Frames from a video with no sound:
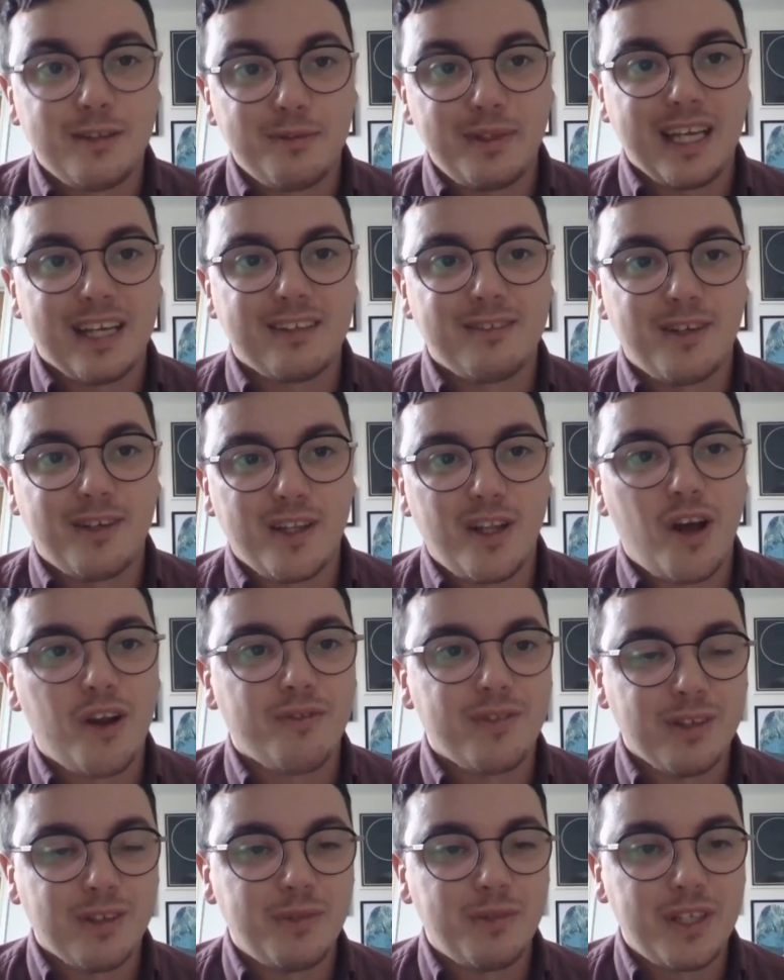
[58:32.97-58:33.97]
We get a lot
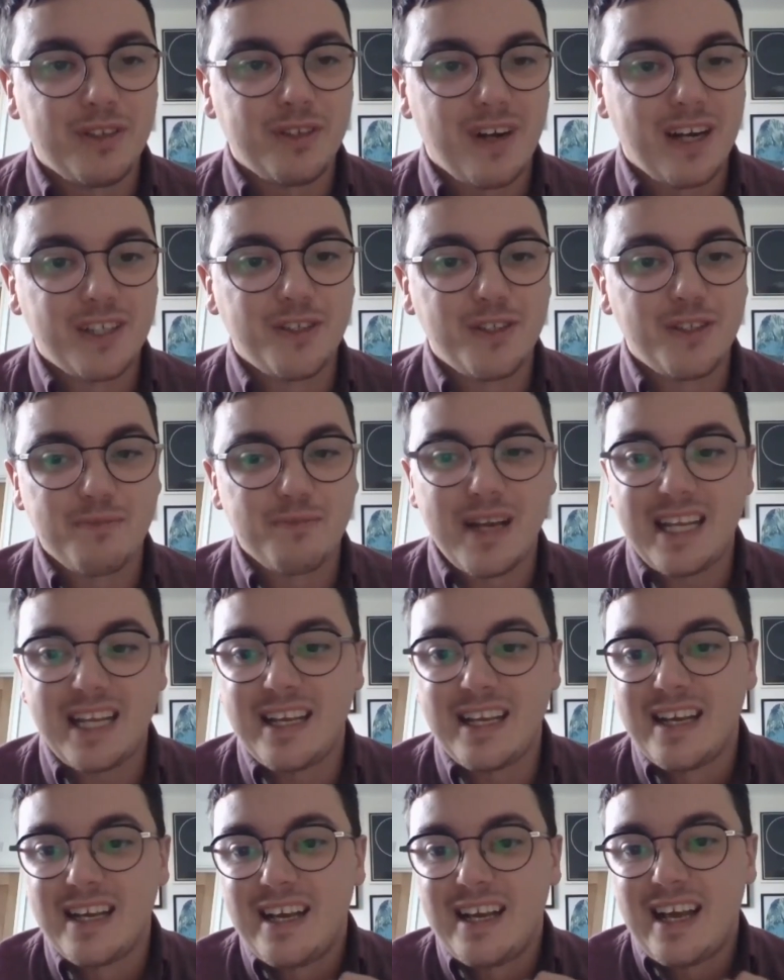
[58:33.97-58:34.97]
of them. We try and do as
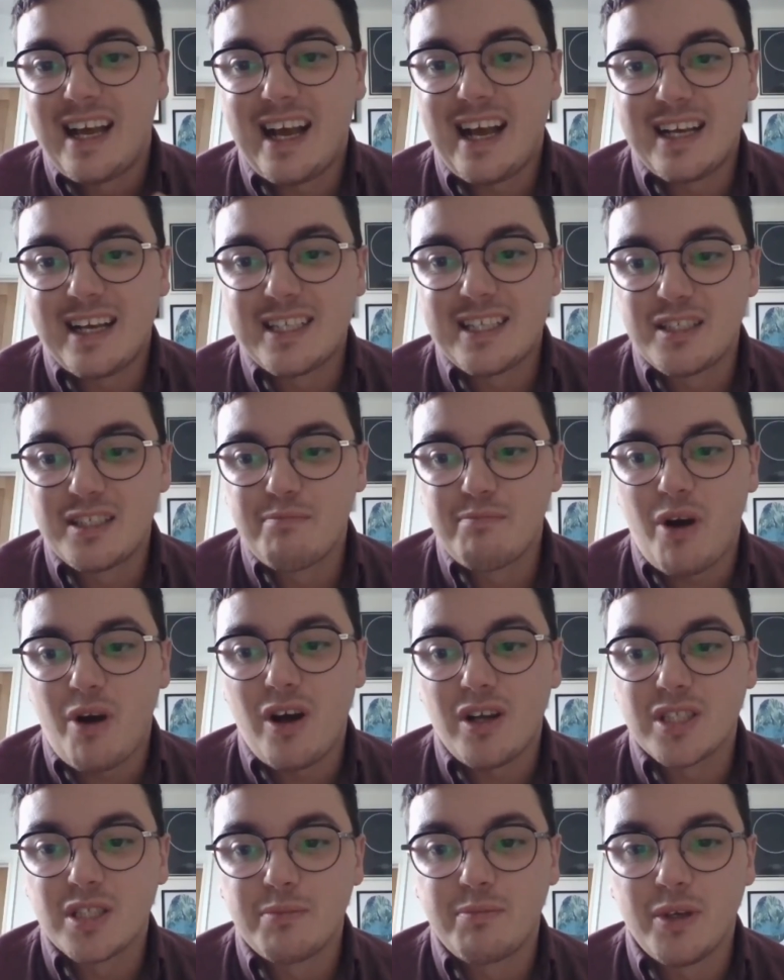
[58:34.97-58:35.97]
many as
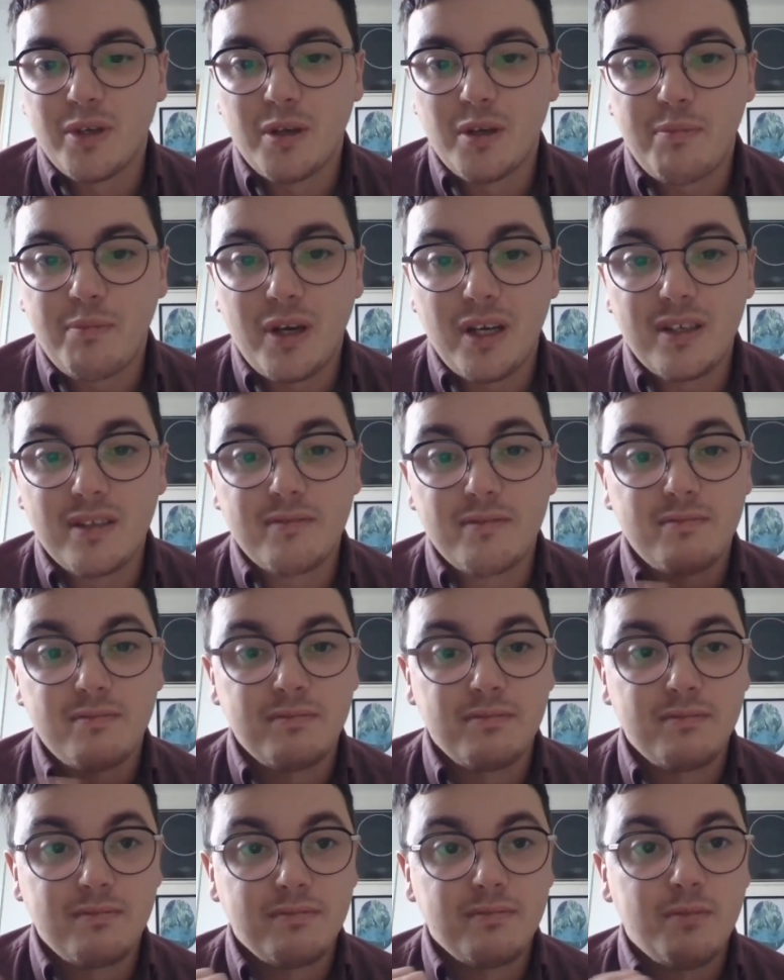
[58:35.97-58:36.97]
possible. But
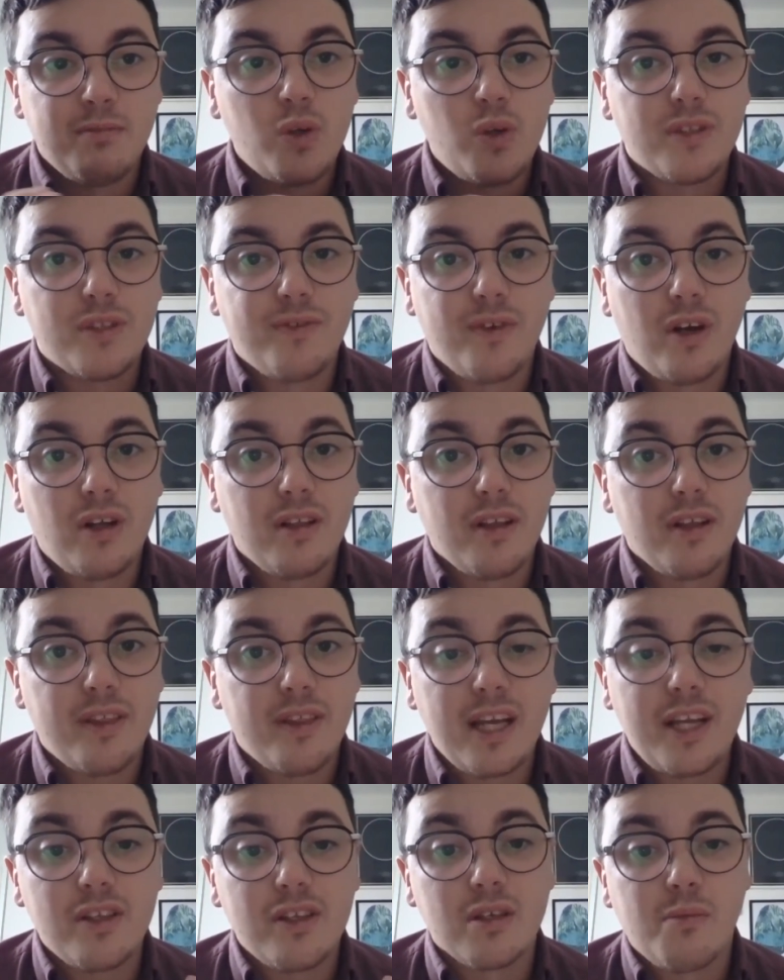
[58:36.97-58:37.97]
most of all,
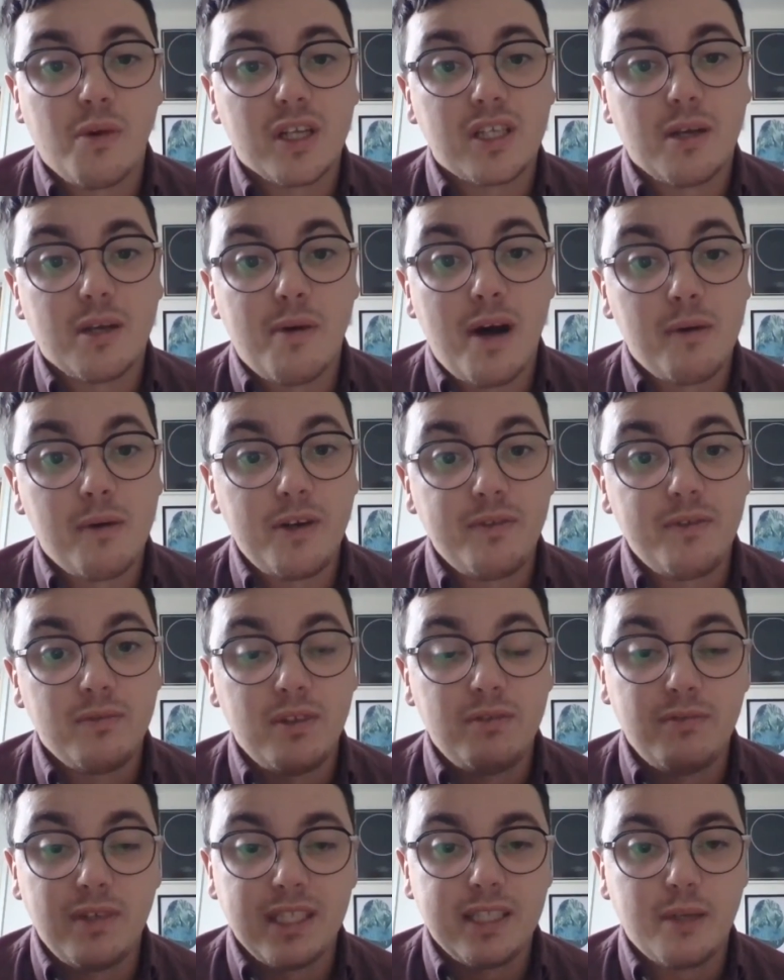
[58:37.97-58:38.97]
thank you so much, Kamal. We
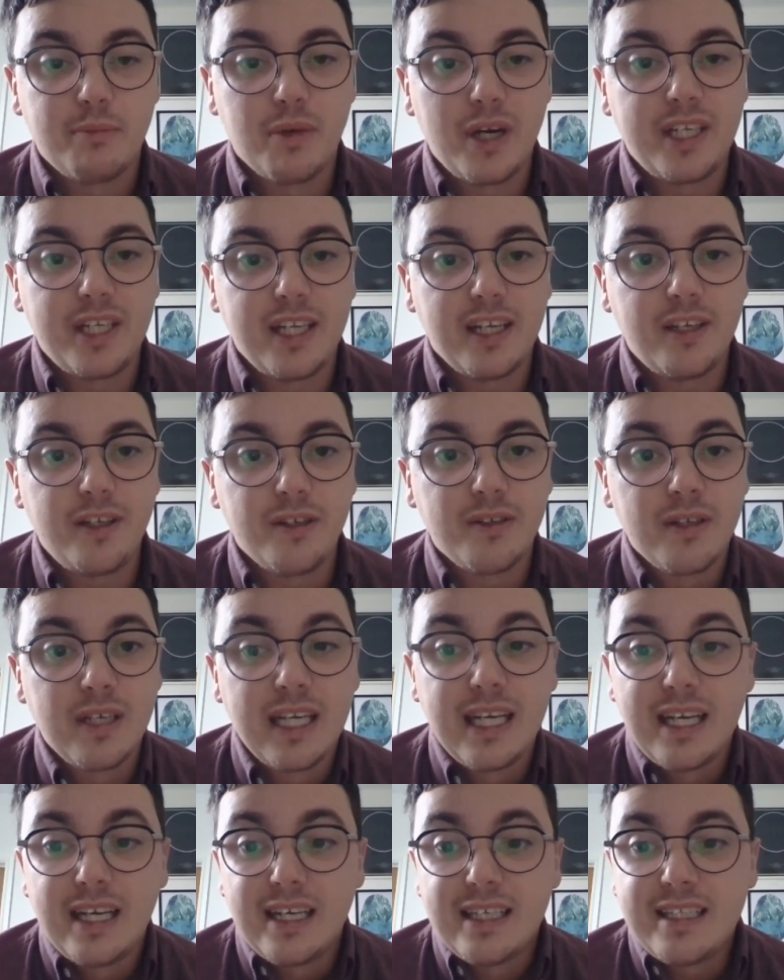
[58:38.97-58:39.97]
really appreciate you
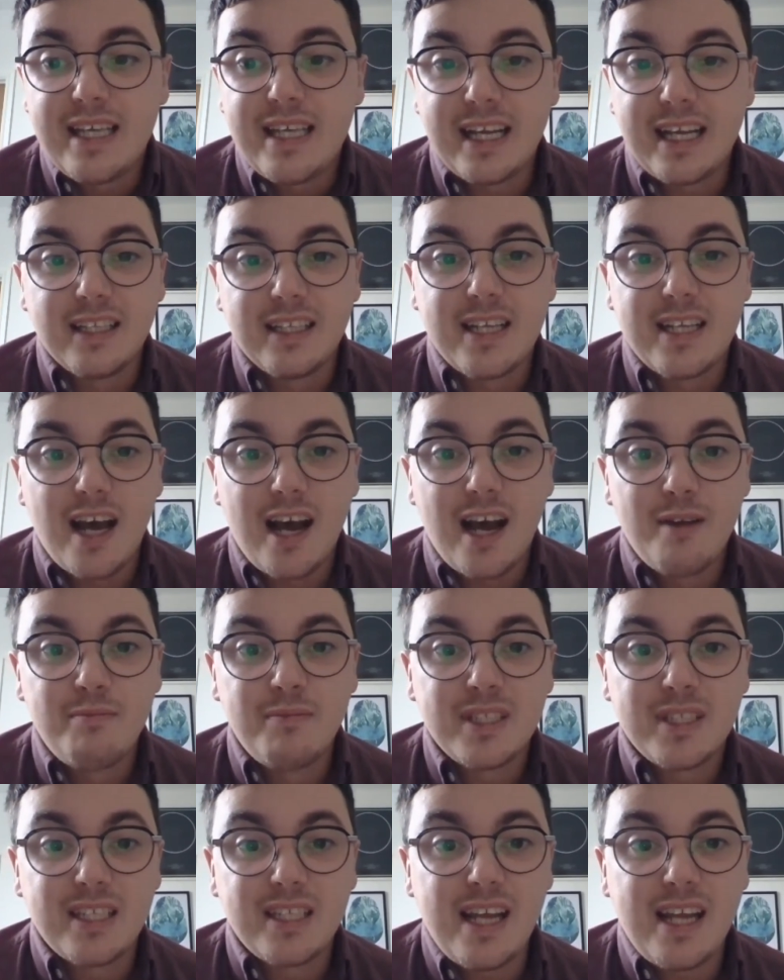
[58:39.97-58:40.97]
taking the
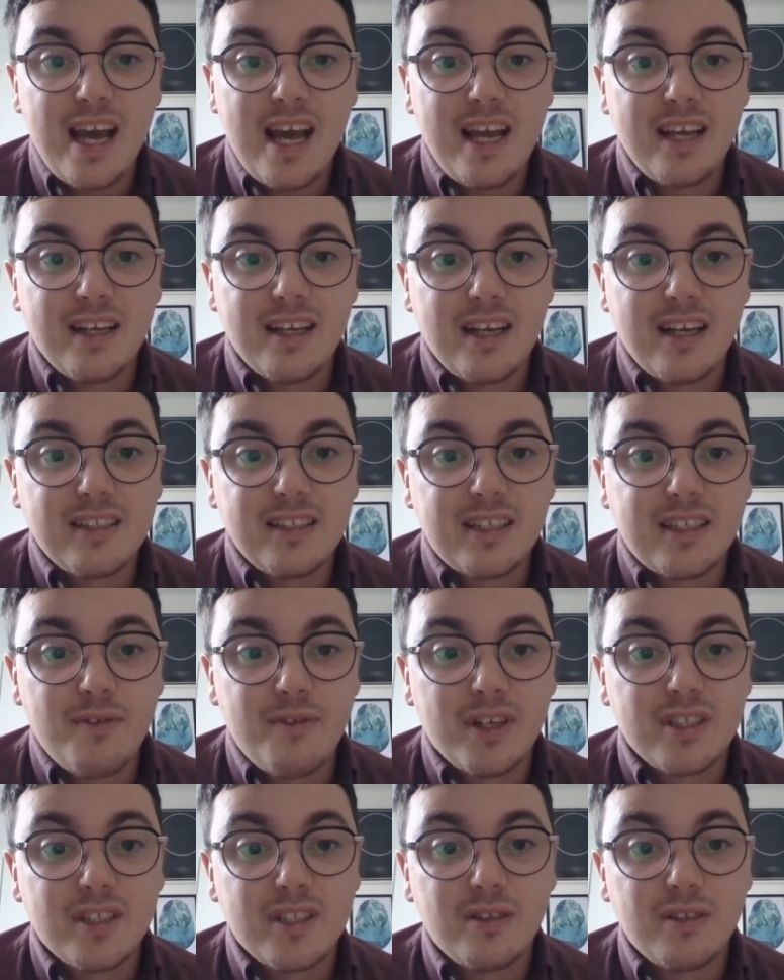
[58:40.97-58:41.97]
time today and
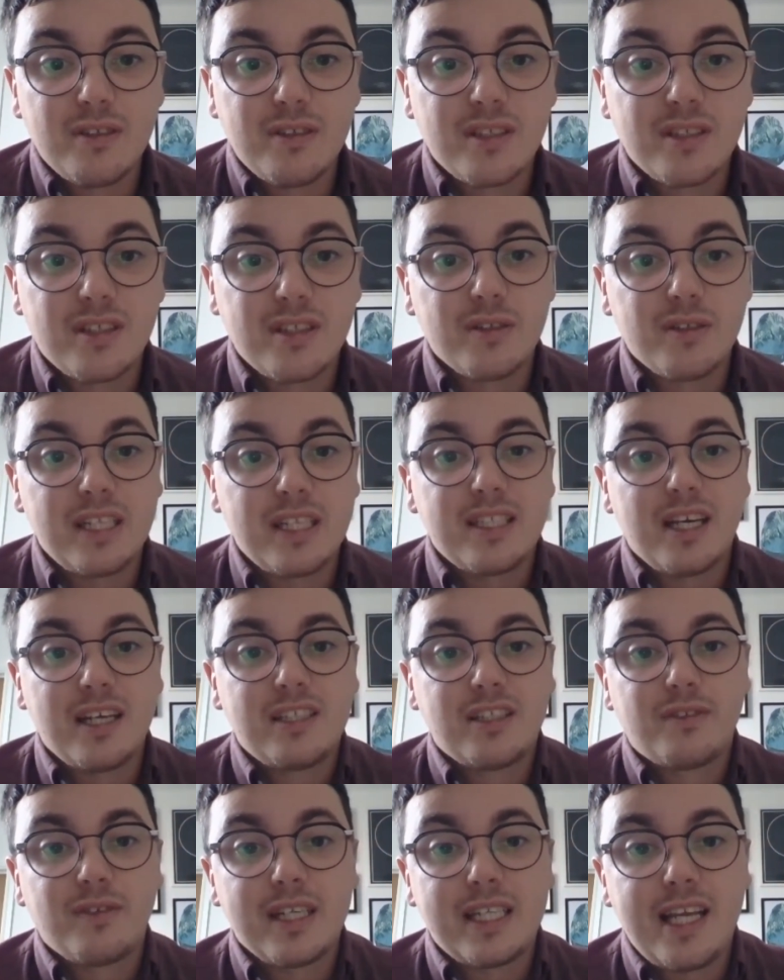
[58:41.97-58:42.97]
giving us those
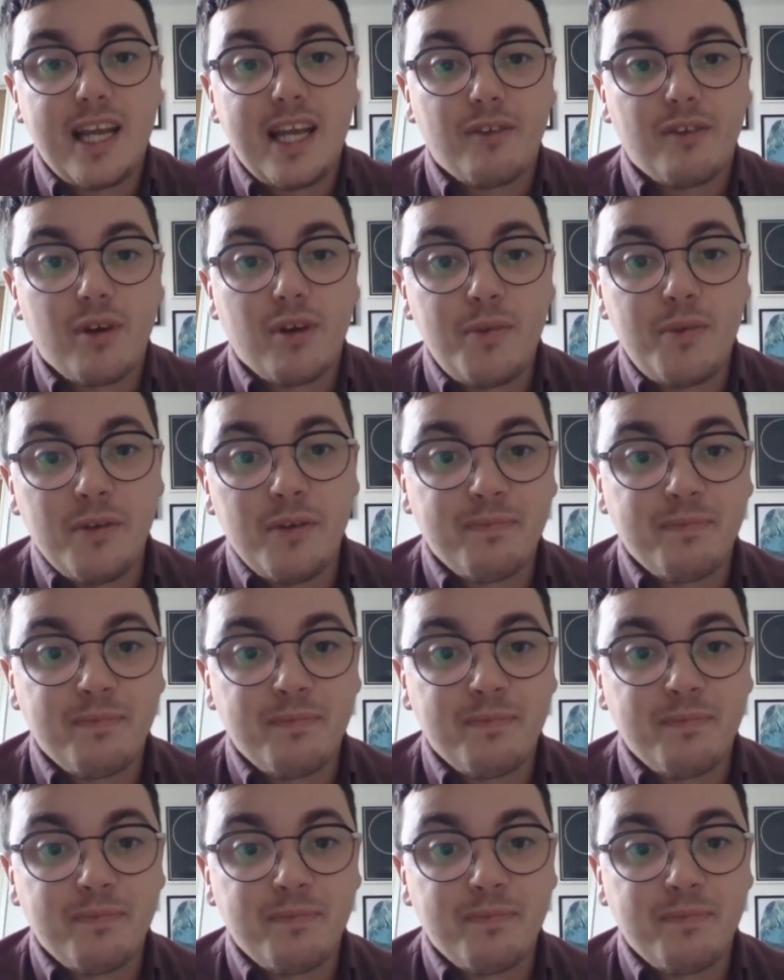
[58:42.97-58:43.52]
insights. Great to hear from you.